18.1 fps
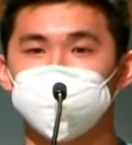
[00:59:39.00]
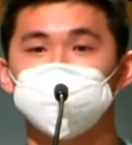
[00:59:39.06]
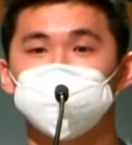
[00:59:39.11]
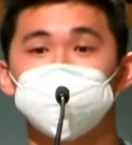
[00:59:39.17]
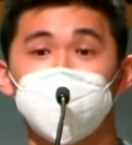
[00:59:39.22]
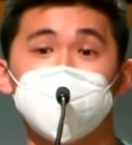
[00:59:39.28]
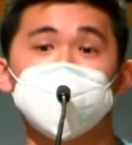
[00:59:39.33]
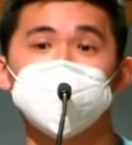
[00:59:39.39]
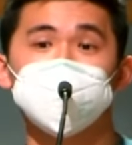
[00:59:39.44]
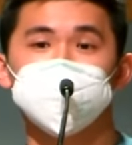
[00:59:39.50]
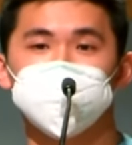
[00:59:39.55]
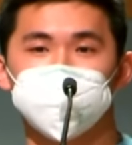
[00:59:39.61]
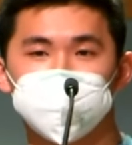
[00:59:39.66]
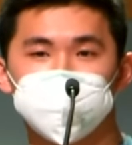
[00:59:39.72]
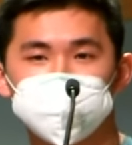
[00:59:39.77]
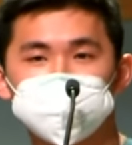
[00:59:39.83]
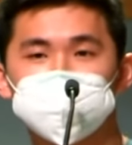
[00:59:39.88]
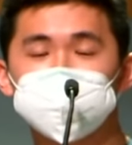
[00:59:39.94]
Does that
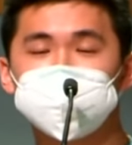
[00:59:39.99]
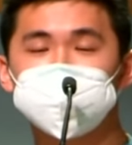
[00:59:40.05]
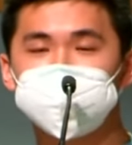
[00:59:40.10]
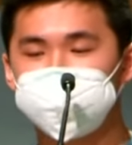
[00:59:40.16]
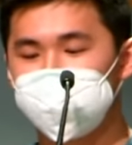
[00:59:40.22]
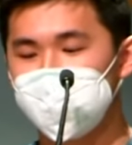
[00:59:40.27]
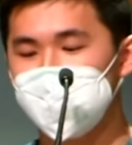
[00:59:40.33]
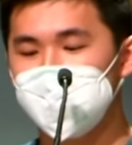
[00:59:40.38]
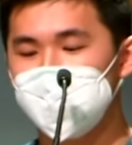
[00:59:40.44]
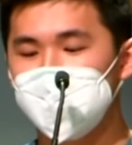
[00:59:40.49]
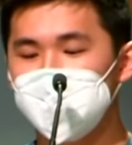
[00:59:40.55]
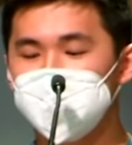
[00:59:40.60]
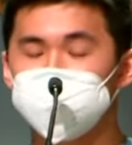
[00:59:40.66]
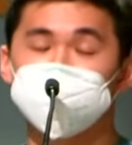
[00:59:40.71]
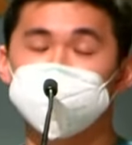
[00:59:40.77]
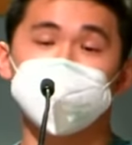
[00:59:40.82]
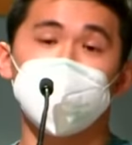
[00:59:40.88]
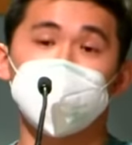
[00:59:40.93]
mean that
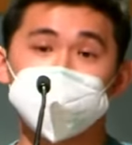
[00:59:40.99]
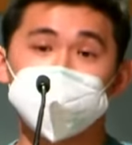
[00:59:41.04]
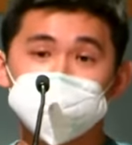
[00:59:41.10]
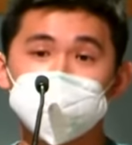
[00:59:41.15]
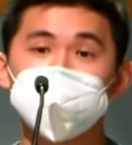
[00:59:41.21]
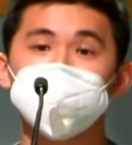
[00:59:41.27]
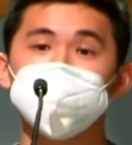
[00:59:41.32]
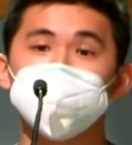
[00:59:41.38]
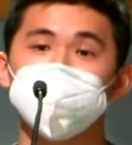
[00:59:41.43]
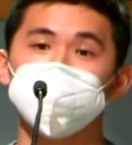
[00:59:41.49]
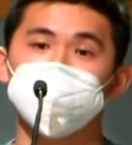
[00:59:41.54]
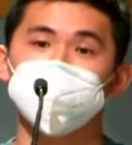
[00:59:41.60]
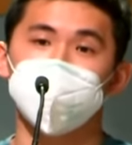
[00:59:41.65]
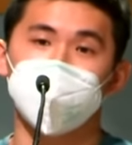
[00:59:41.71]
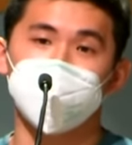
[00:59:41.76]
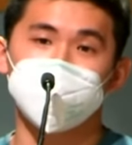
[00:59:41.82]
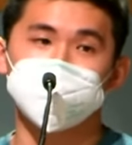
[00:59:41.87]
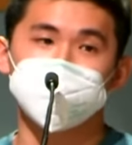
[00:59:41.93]
the US has
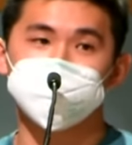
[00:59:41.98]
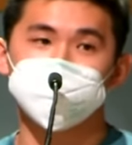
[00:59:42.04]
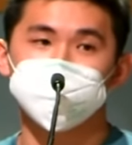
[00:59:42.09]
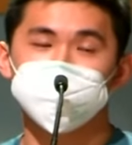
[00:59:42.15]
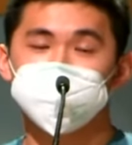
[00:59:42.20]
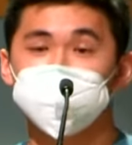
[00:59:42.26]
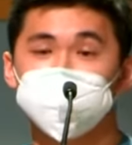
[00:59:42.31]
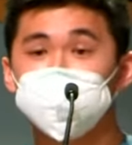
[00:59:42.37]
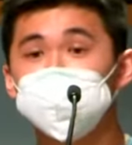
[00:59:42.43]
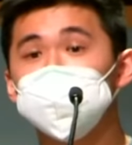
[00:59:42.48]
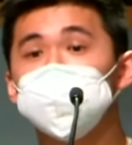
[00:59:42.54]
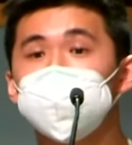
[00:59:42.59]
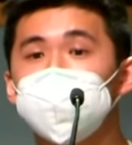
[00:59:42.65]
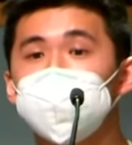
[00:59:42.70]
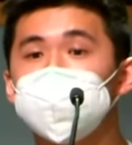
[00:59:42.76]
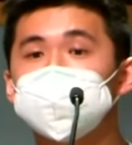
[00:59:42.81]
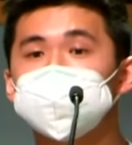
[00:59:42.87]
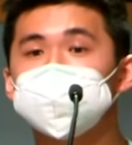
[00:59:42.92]
somewhat lost
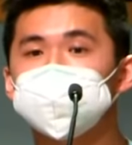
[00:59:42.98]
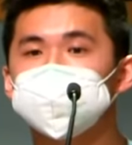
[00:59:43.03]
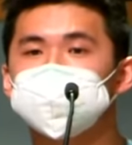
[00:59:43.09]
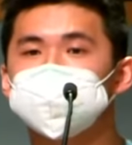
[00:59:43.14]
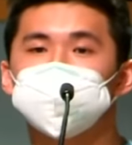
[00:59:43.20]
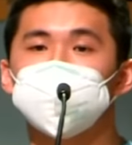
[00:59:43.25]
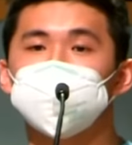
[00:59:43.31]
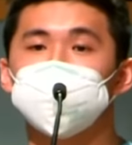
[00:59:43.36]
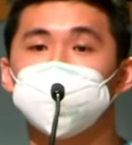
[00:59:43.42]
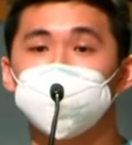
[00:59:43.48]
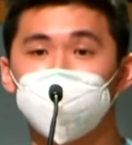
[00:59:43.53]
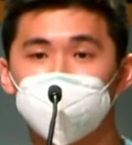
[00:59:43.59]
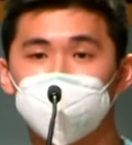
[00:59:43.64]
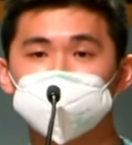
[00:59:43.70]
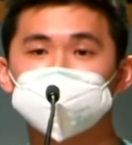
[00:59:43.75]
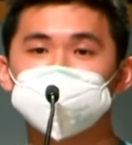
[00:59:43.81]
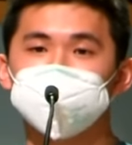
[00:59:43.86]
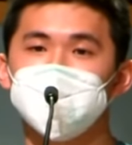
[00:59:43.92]
its soft power
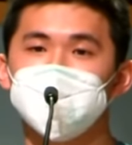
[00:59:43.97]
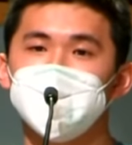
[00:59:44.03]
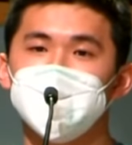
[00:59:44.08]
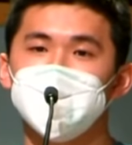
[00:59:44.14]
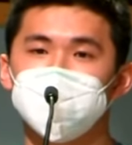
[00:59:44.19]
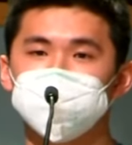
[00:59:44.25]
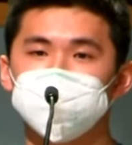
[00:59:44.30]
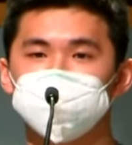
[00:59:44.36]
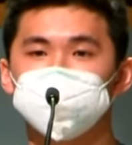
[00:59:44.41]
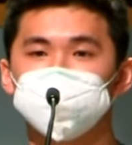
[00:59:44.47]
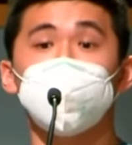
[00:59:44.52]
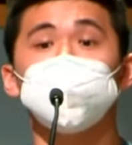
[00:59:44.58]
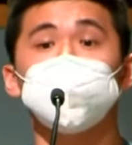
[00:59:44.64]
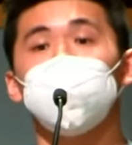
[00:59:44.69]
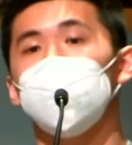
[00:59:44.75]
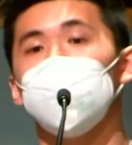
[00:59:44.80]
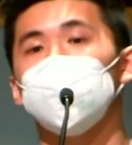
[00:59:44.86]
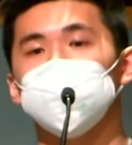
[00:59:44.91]
advantage
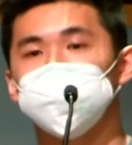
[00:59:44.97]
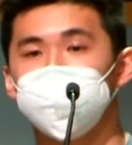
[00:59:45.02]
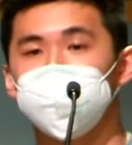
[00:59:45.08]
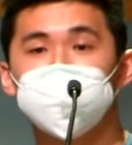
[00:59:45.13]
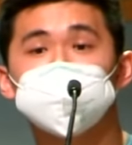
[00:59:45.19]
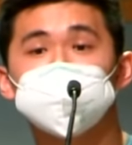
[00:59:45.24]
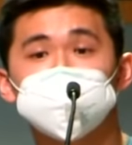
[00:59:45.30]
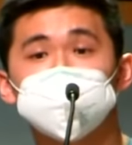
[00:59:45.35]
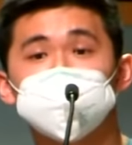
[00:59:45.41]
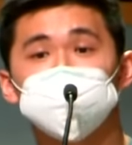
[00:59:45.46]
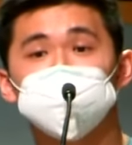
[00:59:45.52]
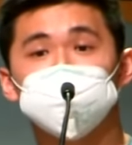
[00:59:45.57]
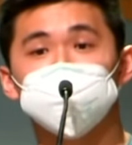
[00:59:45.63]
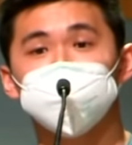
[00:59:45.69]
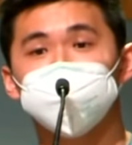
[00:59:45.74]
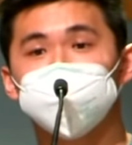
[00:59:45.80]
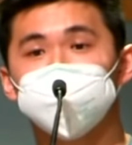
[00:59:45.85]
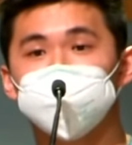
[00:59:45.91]
over China?
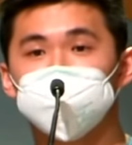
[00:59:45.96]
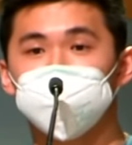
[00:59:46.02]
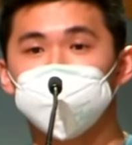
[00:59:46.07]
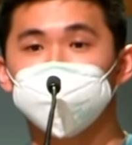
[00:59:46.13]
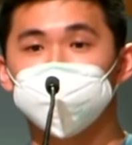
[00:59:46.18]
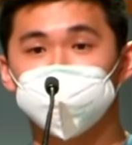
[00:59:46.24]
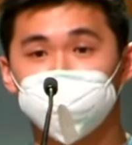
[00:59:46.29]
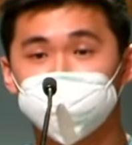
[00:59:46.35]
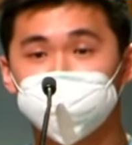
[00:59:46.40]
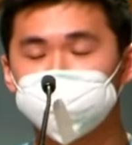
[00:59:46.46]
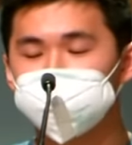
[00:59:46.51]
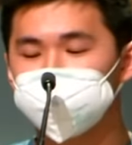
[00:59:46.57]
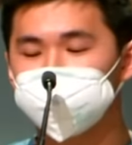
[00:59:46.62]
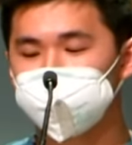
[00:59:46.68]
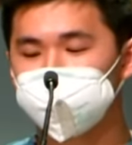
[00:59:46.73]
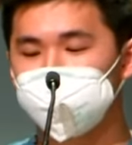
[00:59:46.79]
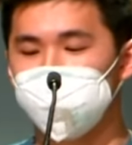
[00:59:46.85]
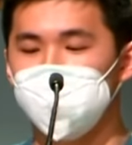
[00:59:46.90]
The second person
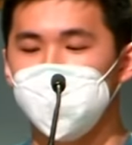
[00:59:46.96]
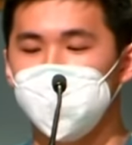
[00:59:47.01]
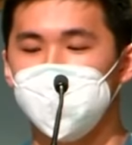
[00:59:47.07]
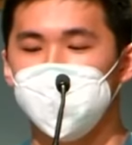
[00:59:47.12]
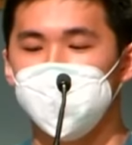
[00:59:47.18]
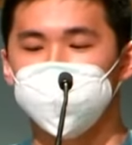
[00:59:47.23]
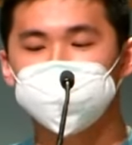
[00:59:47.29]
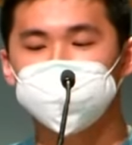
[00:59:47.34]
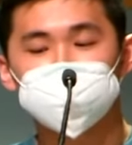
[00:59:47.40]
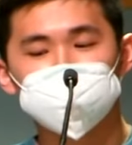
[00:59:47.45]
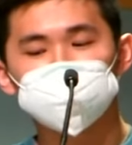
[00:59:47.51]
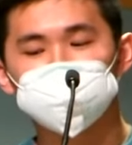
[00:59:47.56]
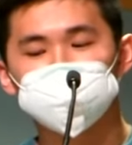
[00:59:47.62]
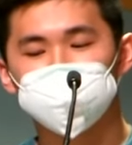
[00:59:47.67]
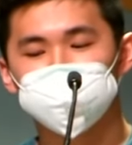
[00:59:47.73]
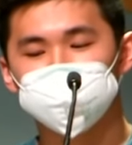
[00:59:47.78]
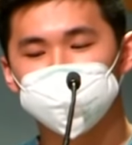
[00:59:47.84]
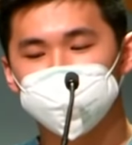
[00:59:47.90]
is
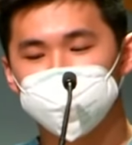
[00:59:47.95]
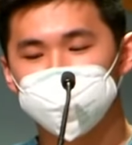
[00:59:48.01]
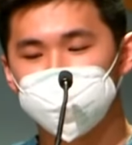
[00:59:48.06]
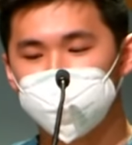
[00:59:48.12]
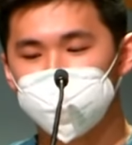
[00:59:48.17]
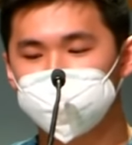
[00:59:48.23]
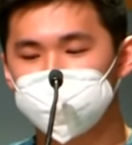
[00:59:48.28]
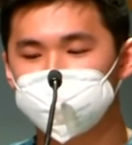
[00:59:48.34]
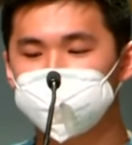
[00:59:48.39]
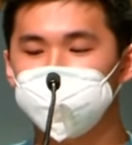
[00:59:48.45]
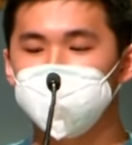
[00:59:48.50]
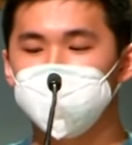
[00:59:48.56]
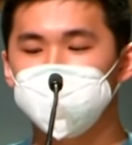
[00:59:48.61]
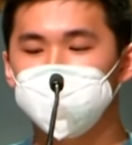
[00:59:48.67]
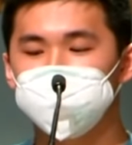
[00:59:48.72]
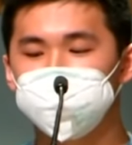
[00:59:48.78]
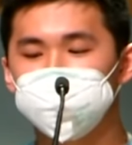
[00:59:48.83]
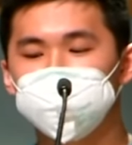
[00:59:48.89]
Singaporean-born
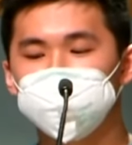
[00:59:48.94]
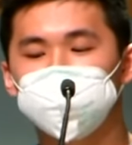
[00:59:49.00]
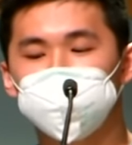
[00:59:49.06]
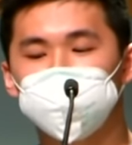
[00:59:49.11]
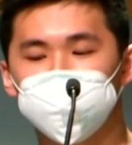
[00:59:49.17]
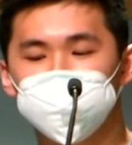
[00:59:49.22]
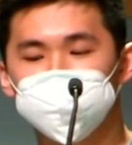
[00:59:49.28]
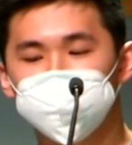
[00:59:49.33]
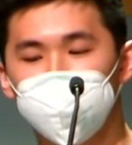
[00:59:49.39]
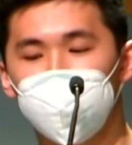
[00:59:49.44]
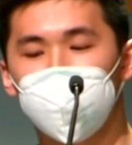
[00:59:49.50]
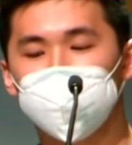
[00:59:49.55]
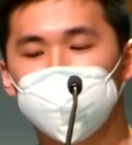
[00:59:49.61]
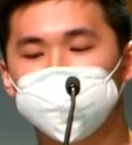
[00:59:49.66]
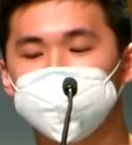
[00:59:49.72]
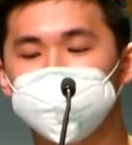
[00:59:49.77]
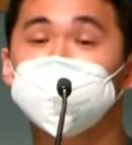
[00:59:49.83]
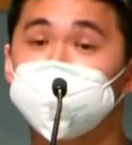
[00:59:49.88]
TikTok CEO Shou
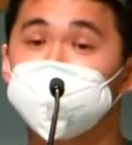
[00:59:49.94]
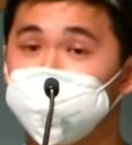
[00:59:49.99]
Zhichu.